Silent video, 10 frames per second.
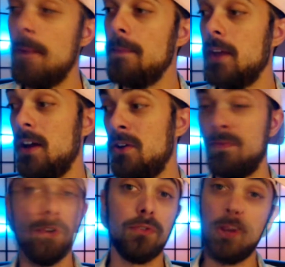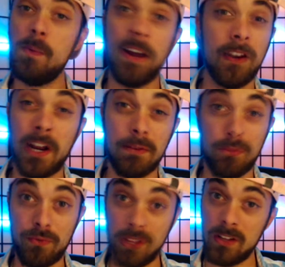Hell, you might not
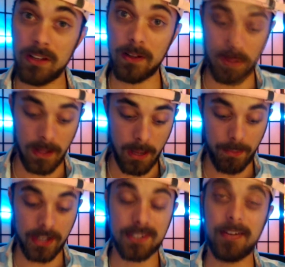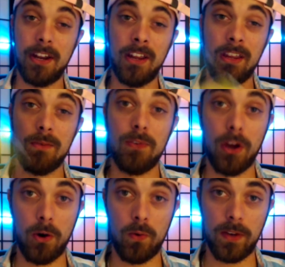even feel it, but it's letting you
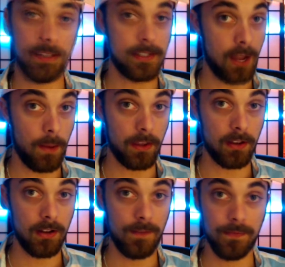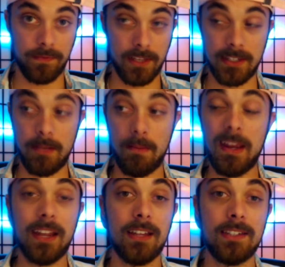know it's coming. It's
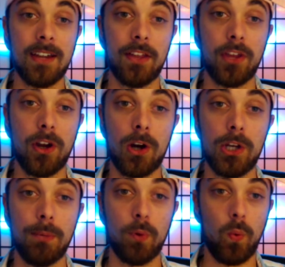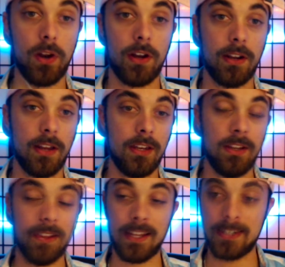immediate. It's got the card number 1 on it, and
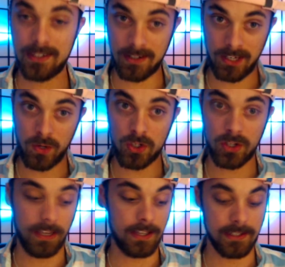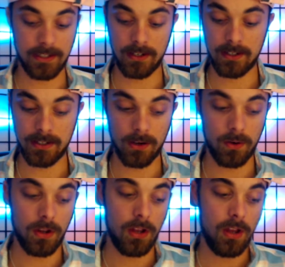that's usually instant.
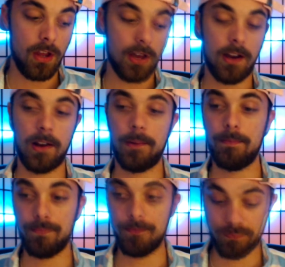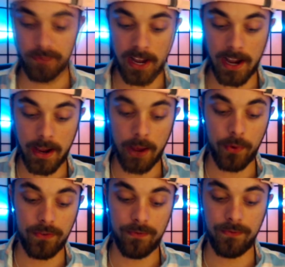So I
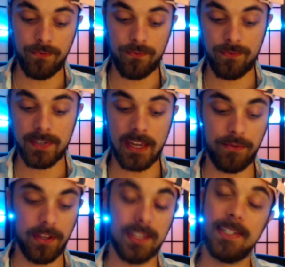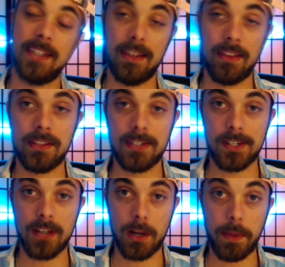would safely say that this
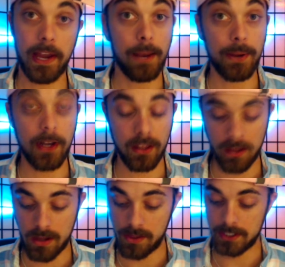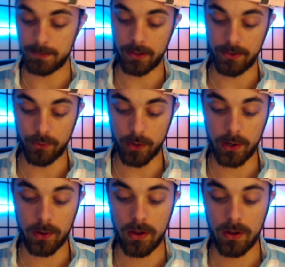is going to be happening this month for you.